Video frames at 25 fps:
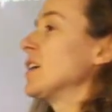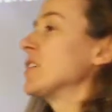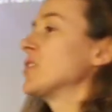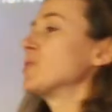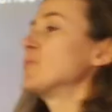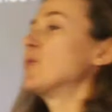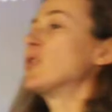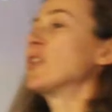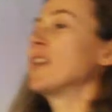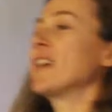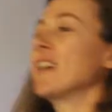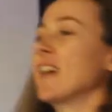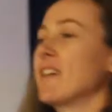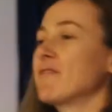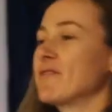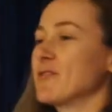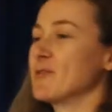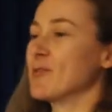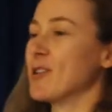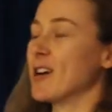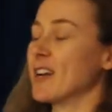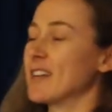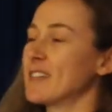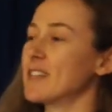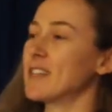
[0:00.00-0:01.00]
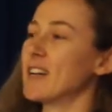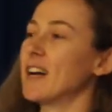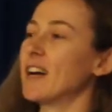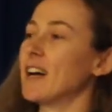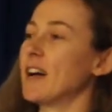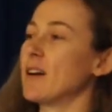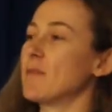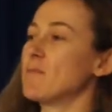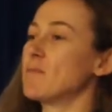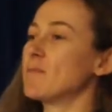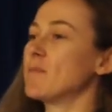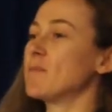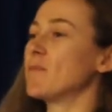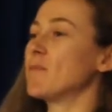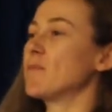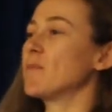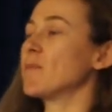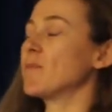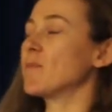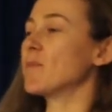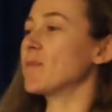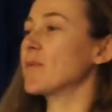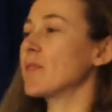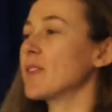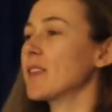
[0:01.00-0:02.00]
Good morning, everyone.
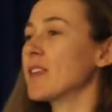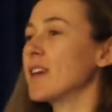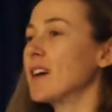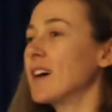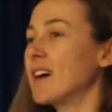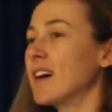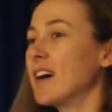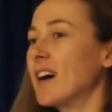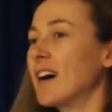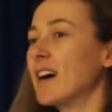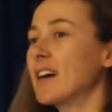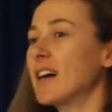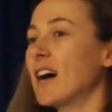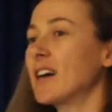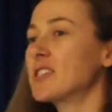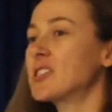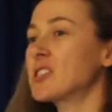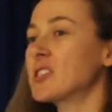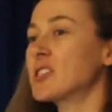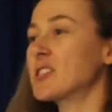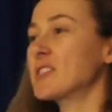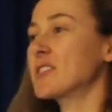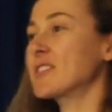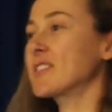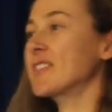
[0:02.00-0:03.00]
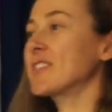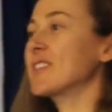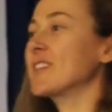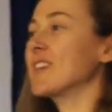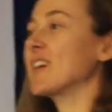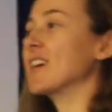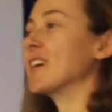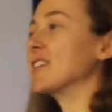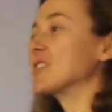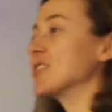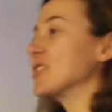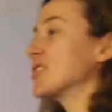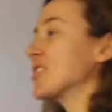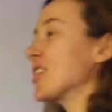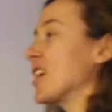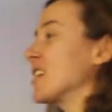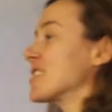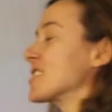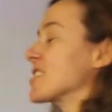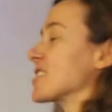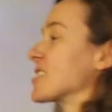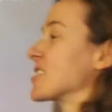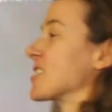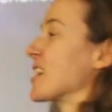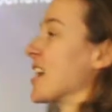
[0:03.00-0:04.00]
I should
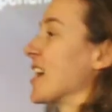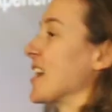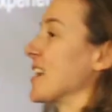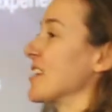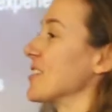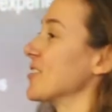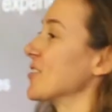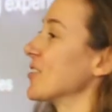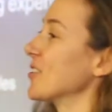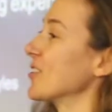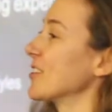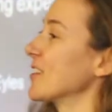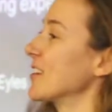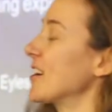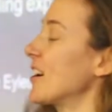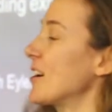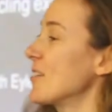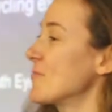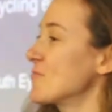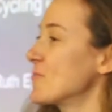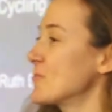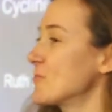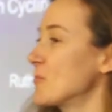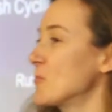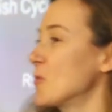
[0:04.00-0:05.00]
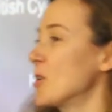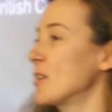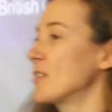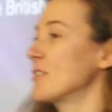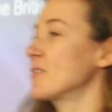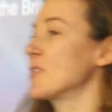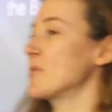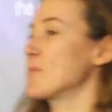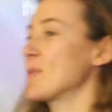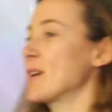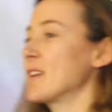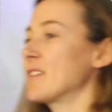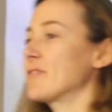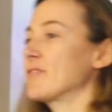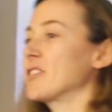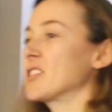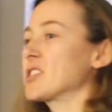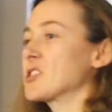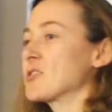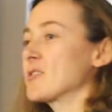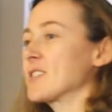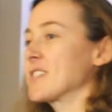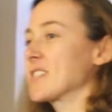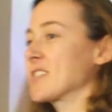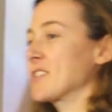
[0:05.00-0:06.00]
like to say that I'm one of the
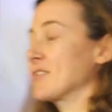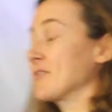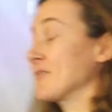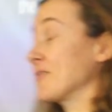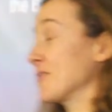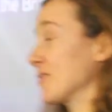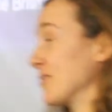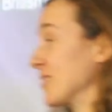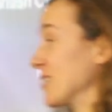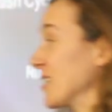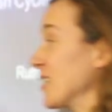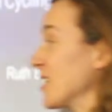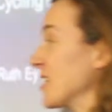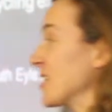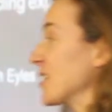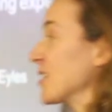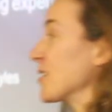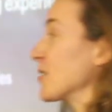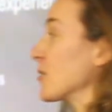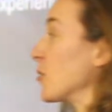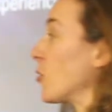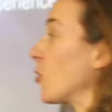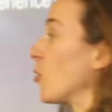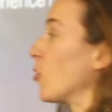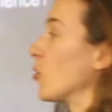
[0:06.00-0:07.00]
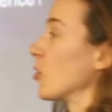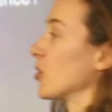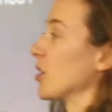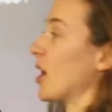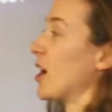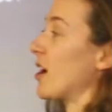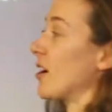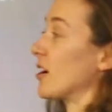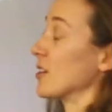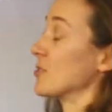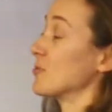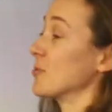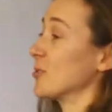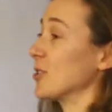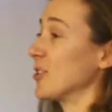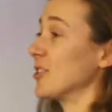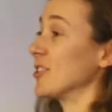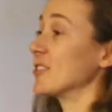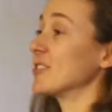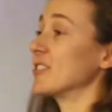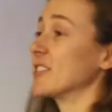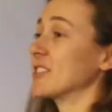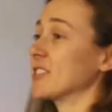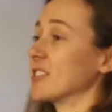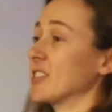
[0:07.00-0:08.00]
beneficiaries of all the hard
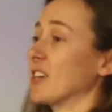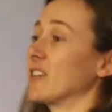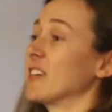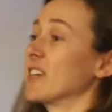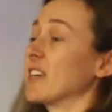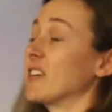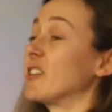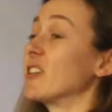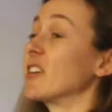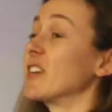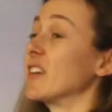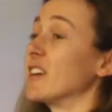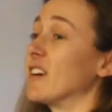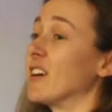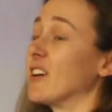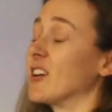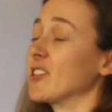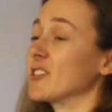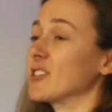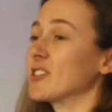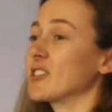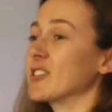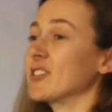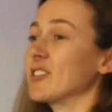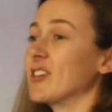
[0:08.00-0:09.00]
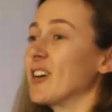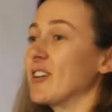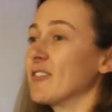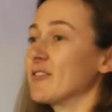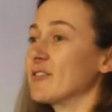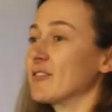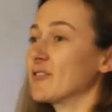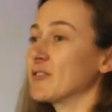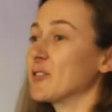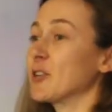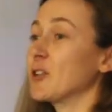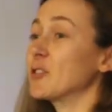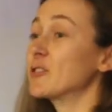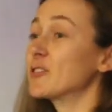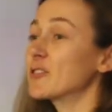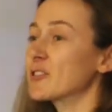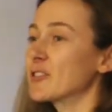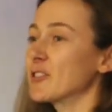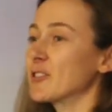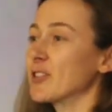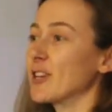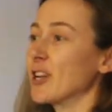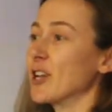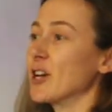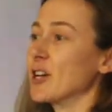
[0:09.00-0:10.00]
work that's going on in art. I've gone
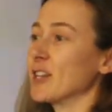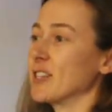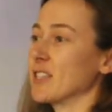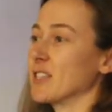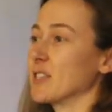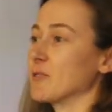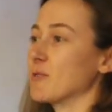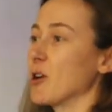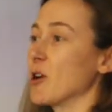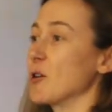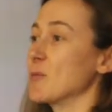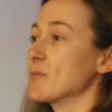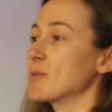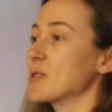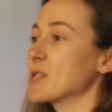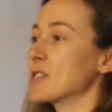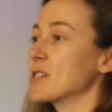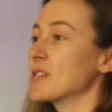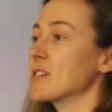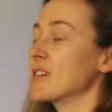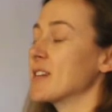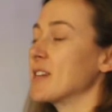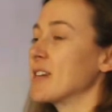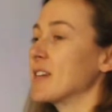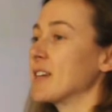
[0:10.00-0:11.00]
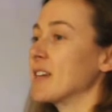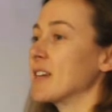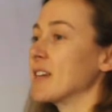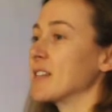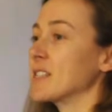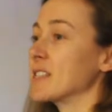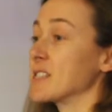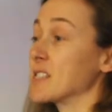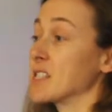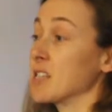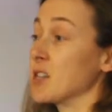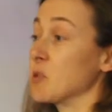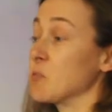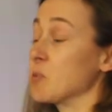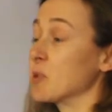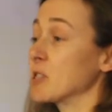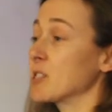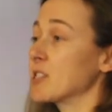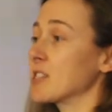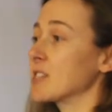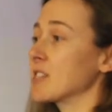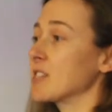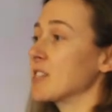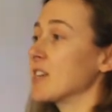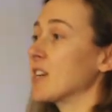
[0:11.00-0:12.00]
through the Learning the Ropes, the
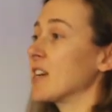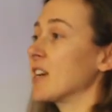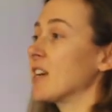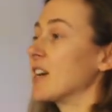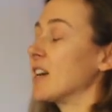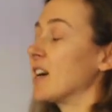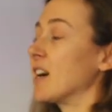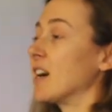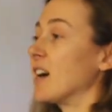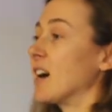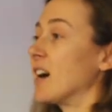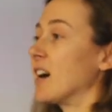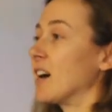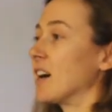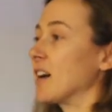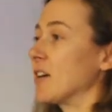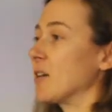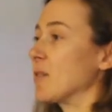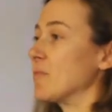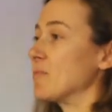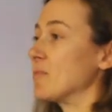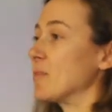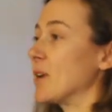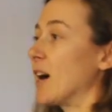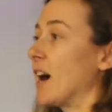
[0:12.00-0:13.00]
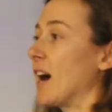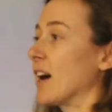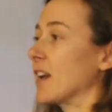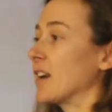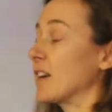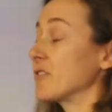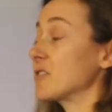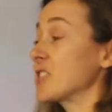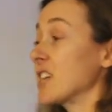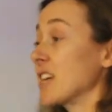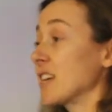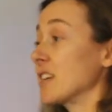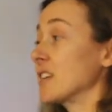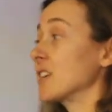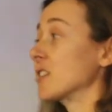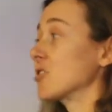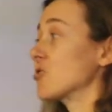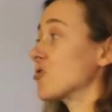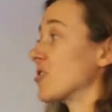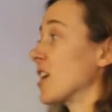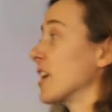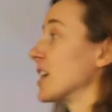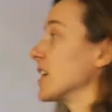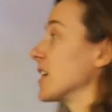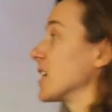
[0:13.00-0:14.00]
syllabus, and I've taken a
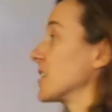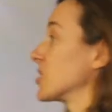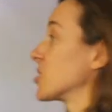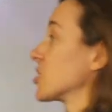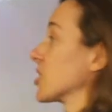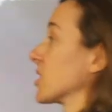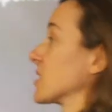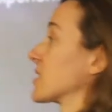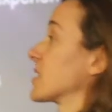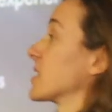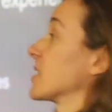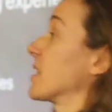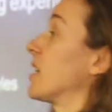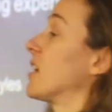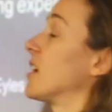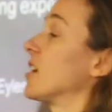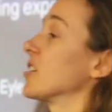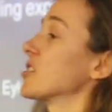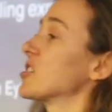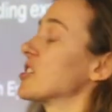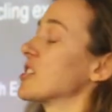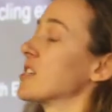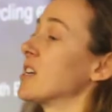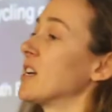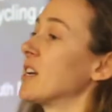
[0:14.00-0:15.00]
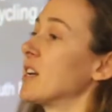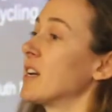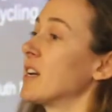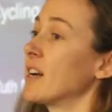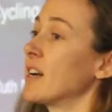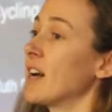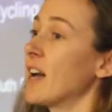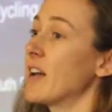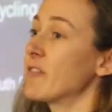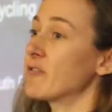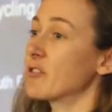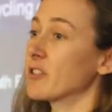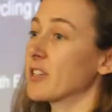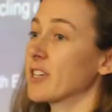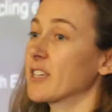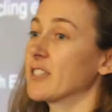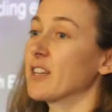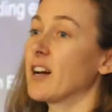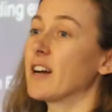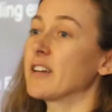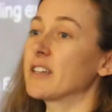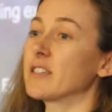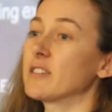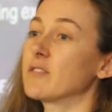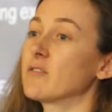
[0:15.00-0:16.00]
great interest in art, everything
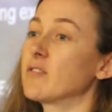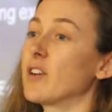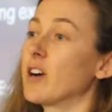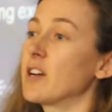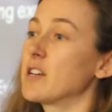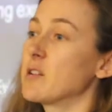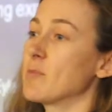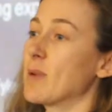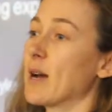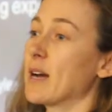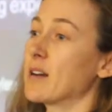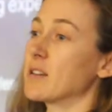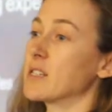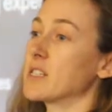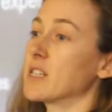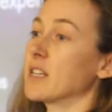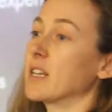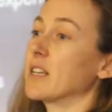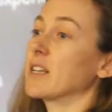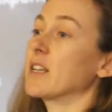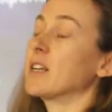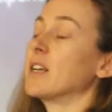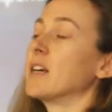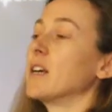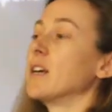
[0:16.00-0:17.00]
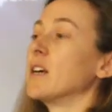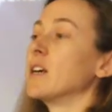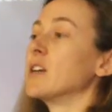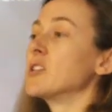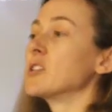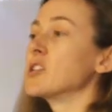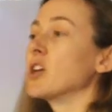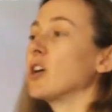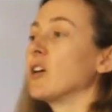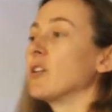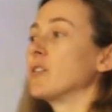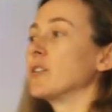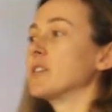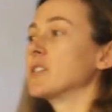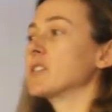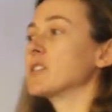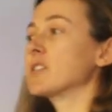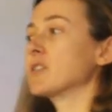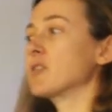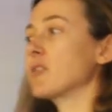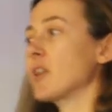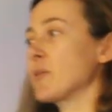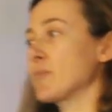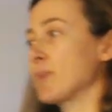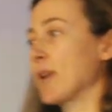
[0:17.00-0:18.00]
that I can find about it. So
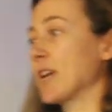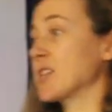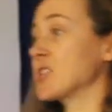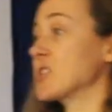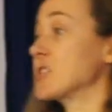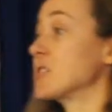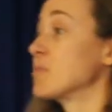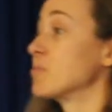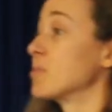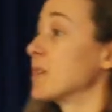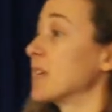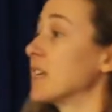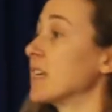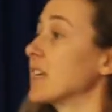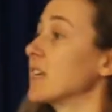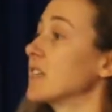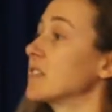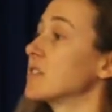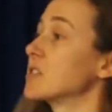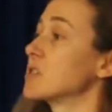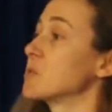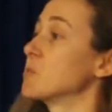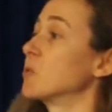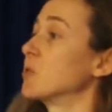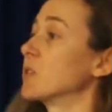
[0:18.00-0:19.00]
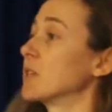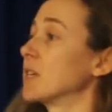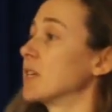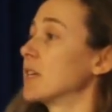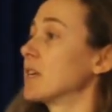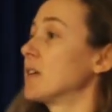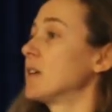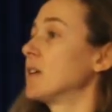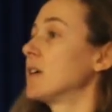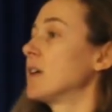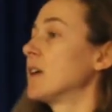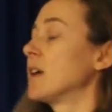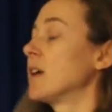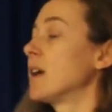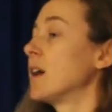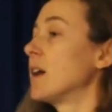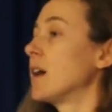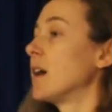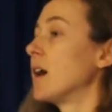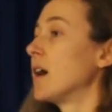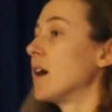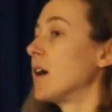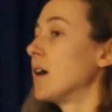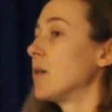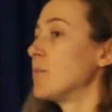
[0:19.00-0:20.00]
it's a great pleasure to be here this morning,
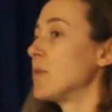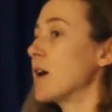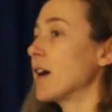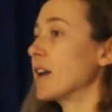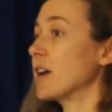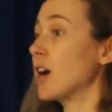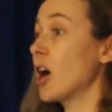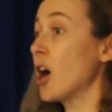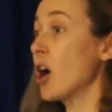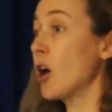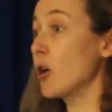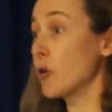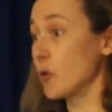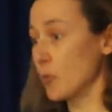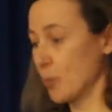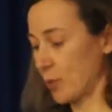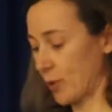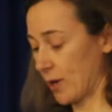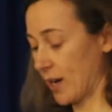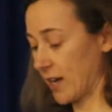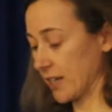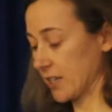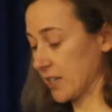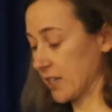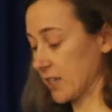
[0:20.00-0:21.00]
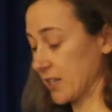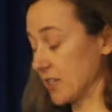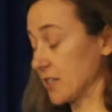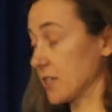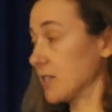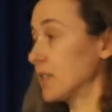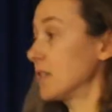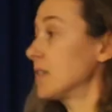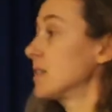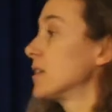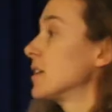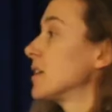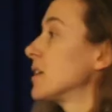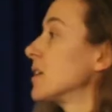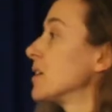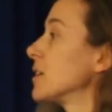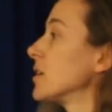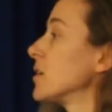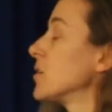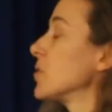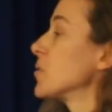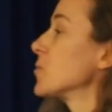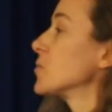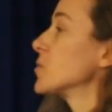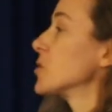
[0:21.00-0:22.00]
and I hope I can
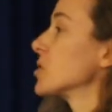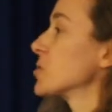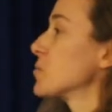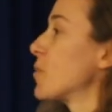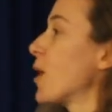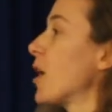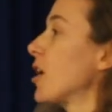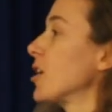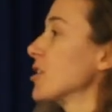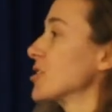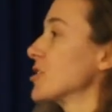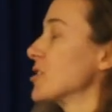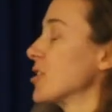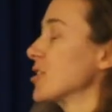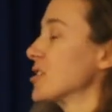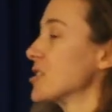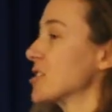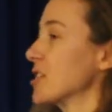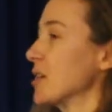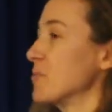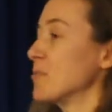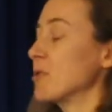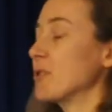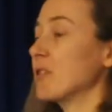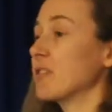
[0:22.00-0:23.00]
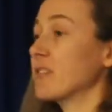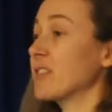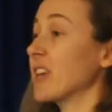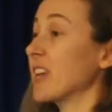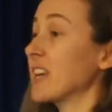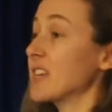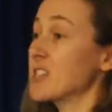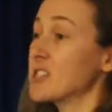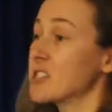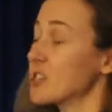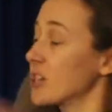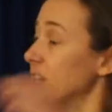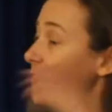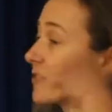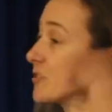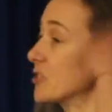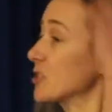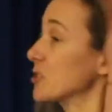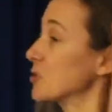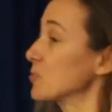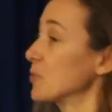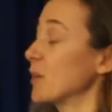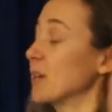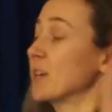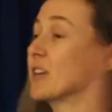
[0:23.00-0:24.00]
just pass on some of the things that have
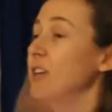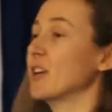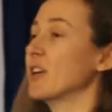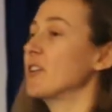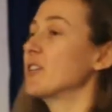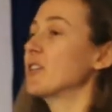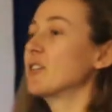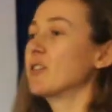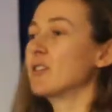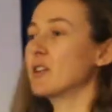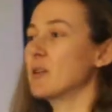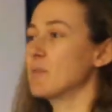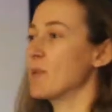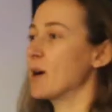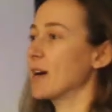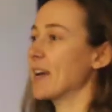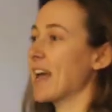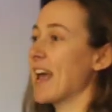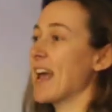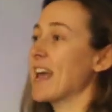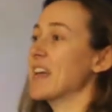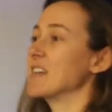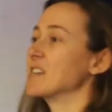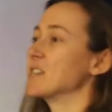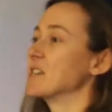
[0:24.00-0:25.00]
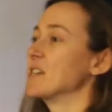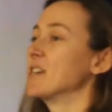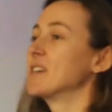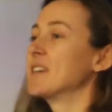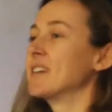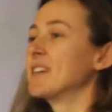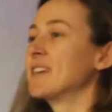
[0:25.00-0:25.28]
just been going on in my head